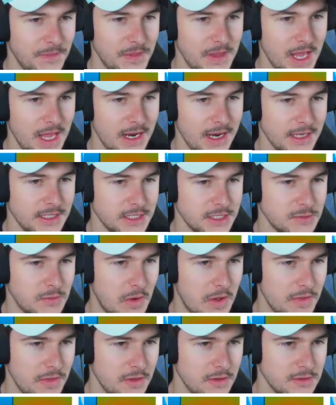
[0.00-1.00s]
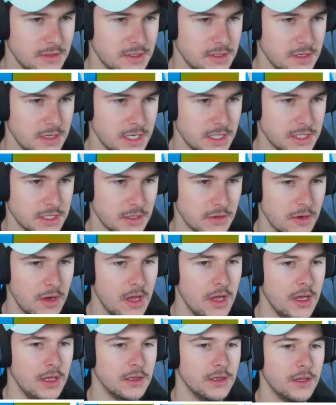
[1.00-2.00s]
And I just want those three. So
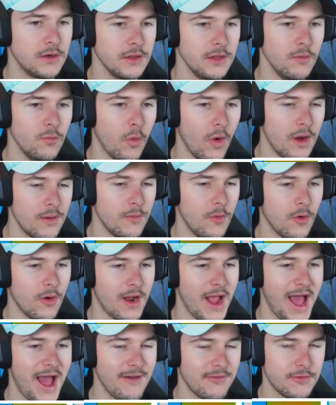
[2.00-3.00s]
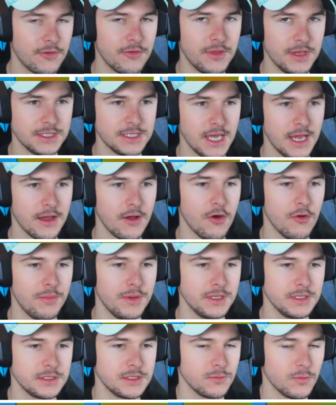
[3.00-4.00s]
literally one more after this egg
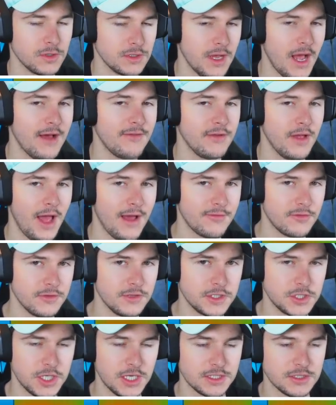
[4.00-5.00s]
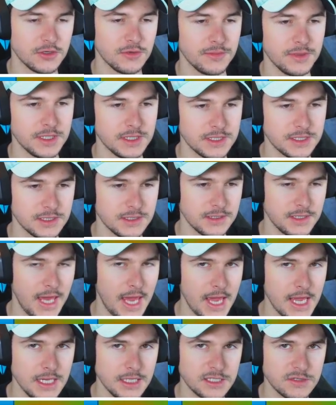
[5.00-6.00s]
opens, one after this chest opens,
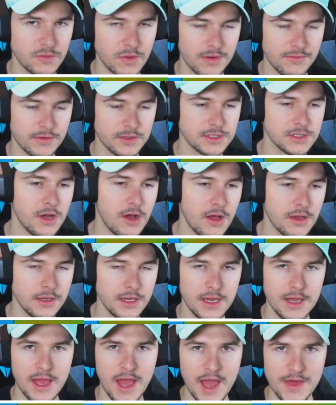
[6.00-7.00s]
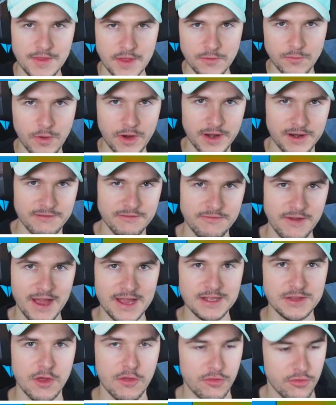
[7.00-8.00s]
case, whatever it's called. And then we're gonna
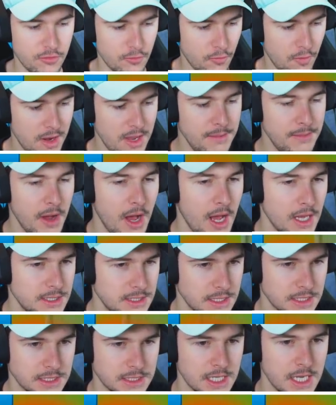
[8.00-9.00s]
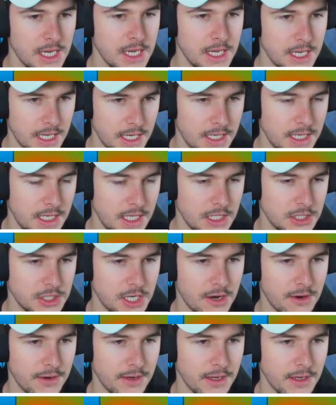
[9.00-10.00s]
fight the three bosses in each
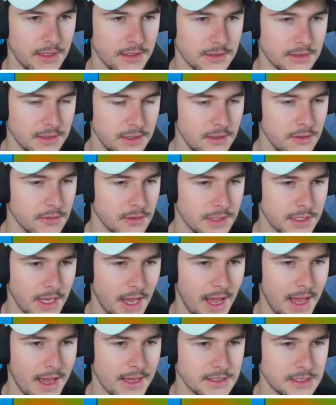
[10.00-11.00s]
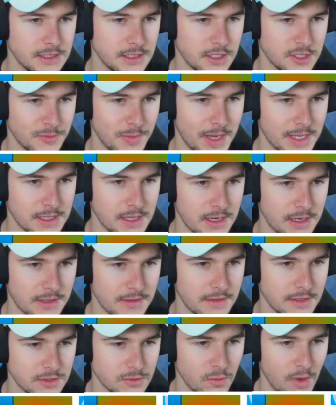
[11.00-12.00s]
area. Literally, I had such bad luck in
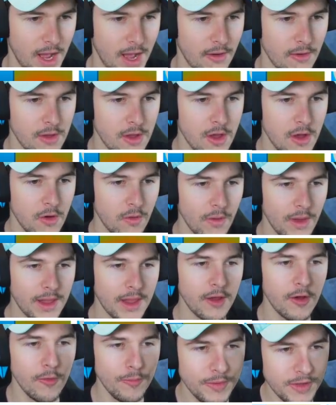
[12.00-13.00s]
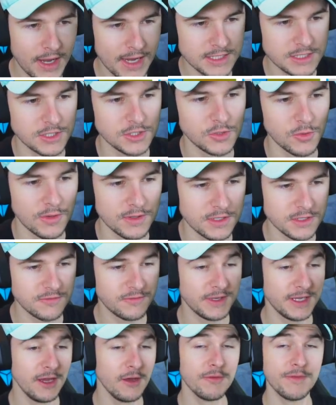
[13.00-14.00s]
this, wow. Well, I hope you guys enjoyed this
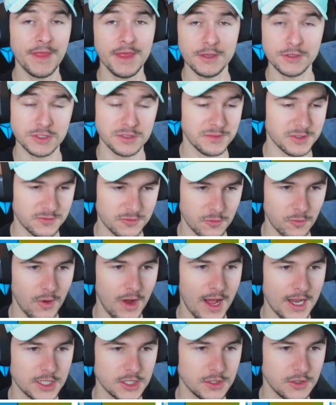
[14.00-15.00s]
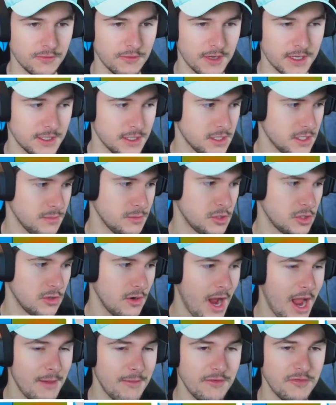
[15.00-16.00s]
video. Thank you so much for watching. Don't forget to
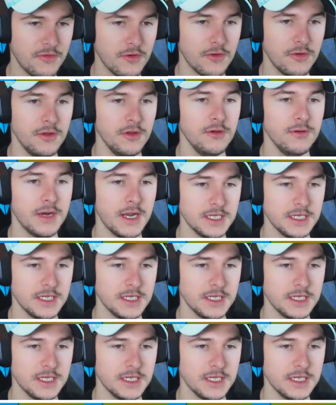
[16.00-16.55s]
subscribe if you're new. And I